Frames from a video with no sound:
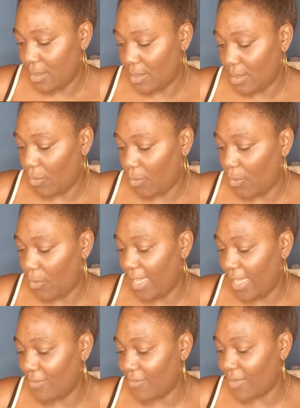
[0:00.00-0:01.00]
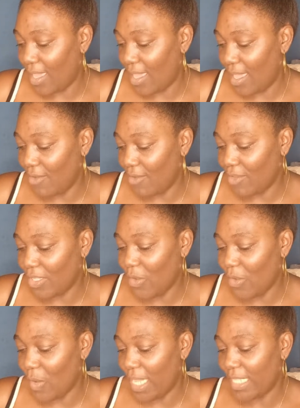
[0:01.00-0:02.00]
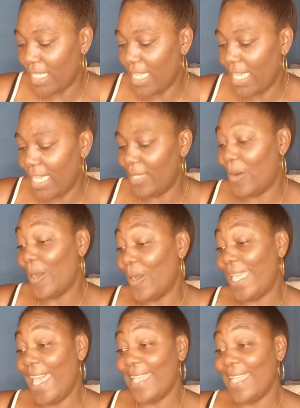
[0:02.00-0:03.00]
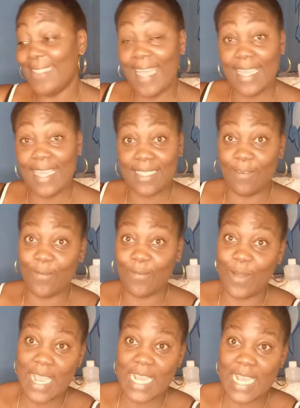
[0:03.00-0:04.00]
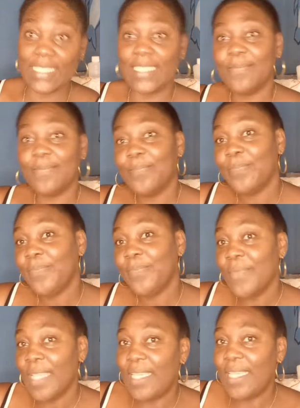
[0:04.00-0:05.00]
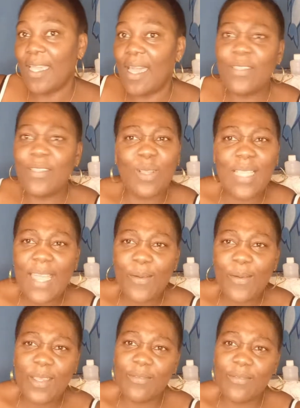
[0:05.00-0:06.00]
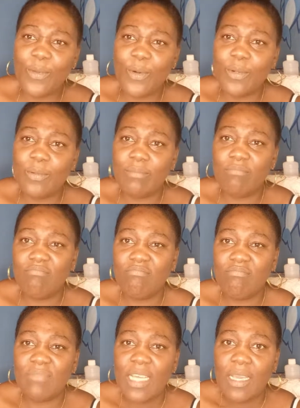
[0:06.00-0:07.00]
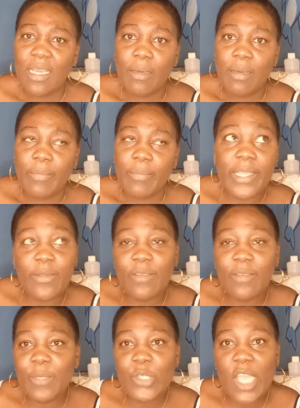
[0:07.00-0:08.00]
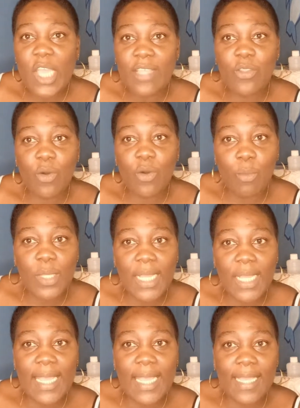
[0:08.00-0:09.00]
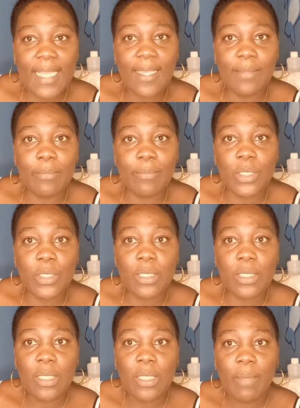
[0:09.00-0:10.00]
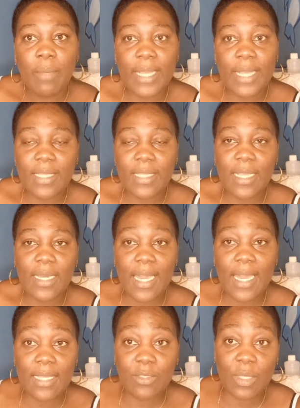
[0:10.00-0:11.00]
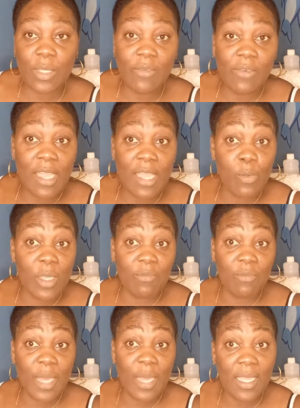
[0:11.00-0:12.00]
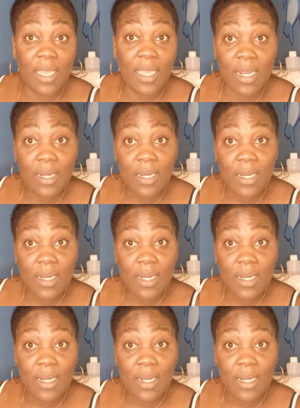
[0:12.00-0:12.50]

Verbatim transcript: weave every now and then. Okay, nice, of course. Yeah, I don't like weave though. I don't know if I try it more I like it, but back then, guys, whenever I weave my hair,